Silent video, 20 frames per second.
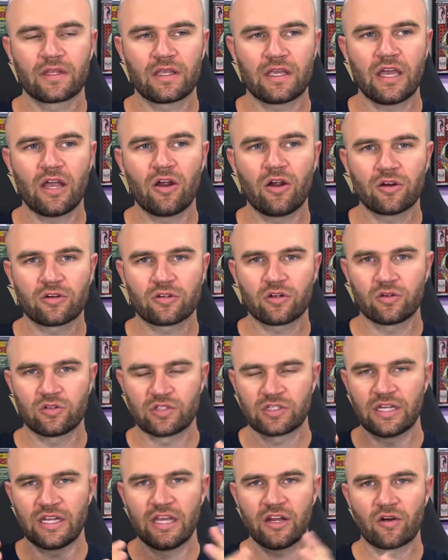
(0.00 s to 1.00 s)

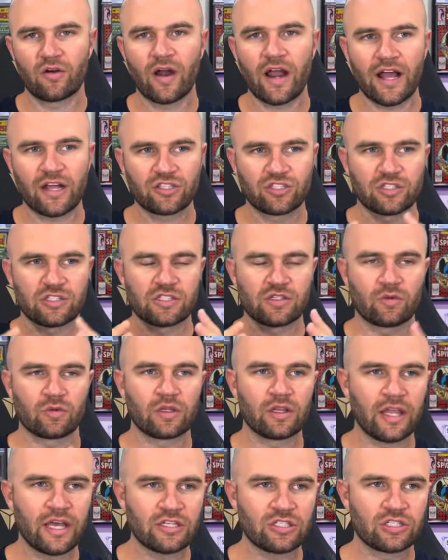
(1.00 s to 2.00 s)
characters and interactions and
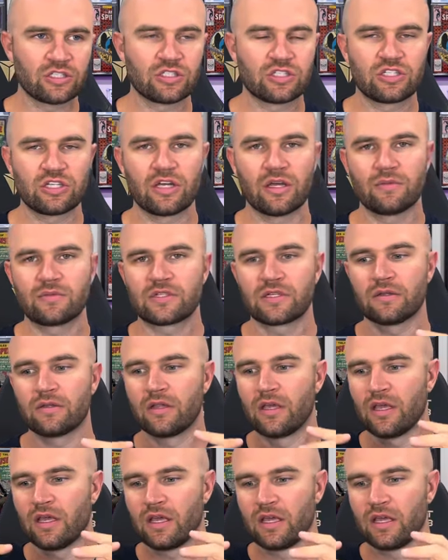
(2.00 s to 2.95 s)
relationships, and